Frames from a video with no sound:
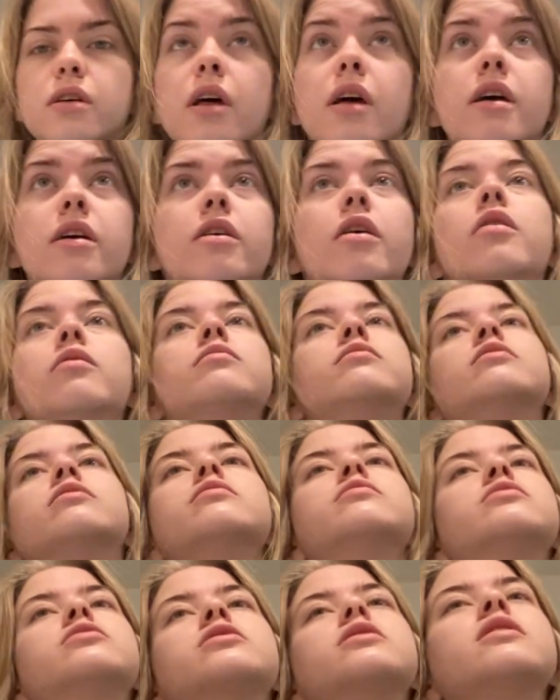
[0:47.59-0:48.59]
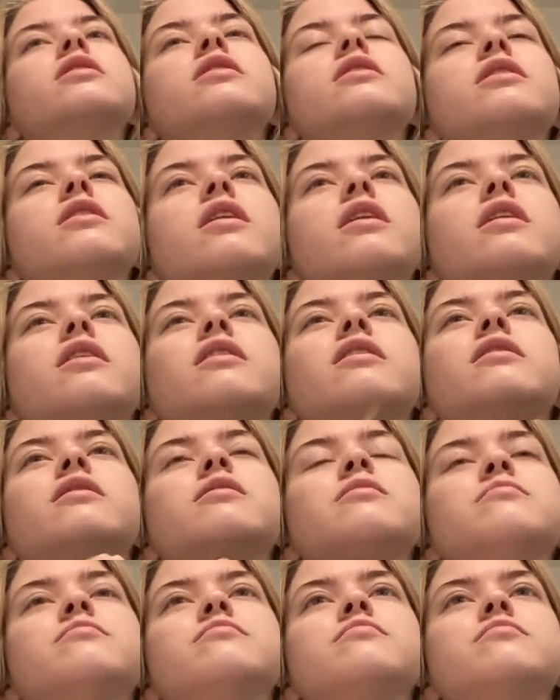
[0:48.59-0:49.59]
to like go do shit.
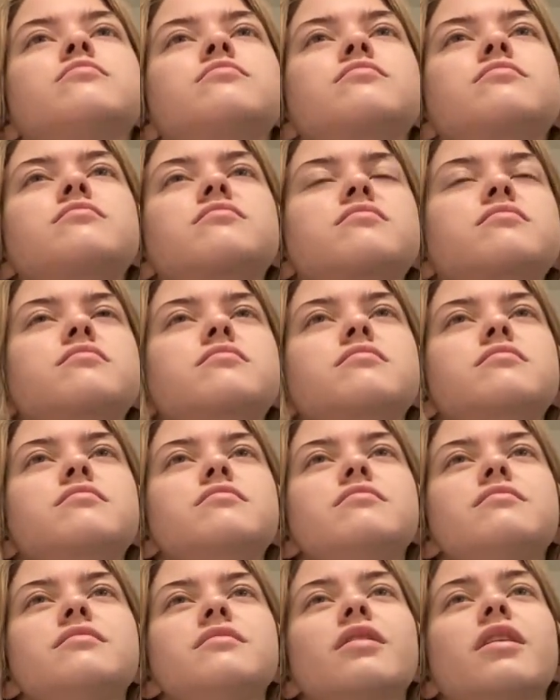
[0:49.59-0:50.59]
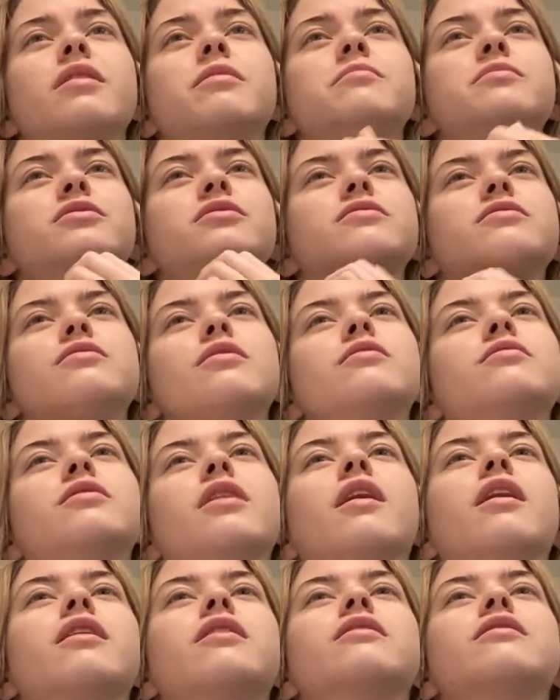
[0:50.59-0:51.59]
Um, I'm just so
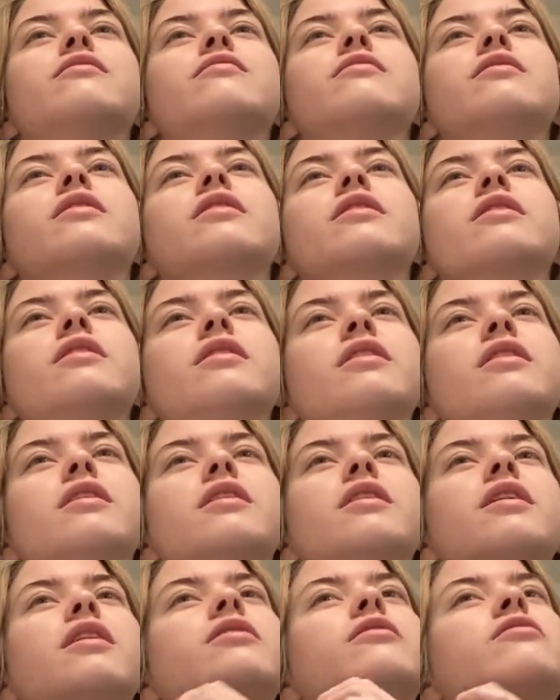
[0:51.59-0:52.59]
tired of like, I